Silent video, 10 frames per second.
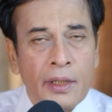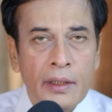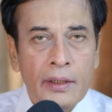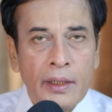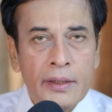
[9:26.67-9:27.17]

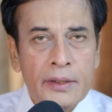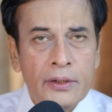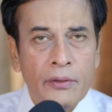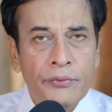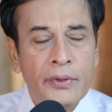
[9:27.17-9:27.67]
In cases
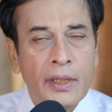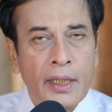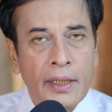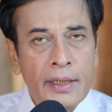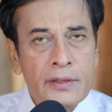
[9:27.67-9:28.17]
of
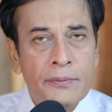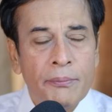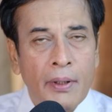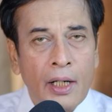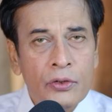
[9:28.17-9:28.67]
decreased
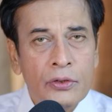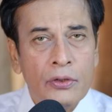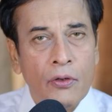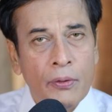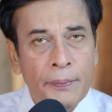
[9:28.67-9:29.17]
mouth
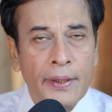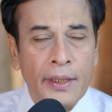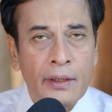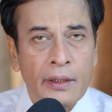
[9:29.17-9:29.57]
opening,